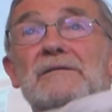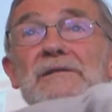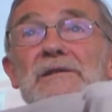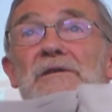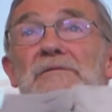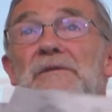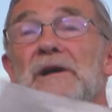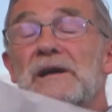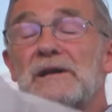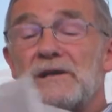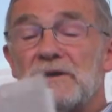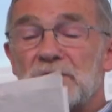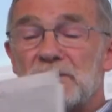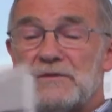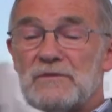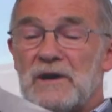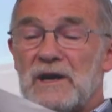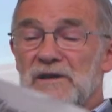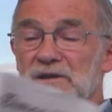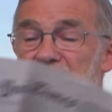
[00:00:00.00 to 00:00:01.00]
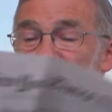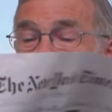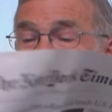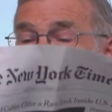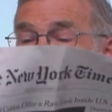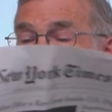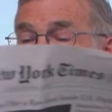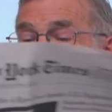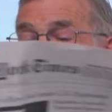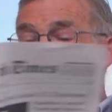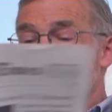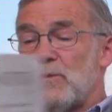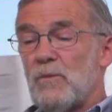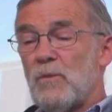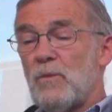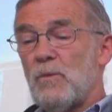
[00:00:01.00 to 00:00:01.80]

or the Iranians tried to wipe,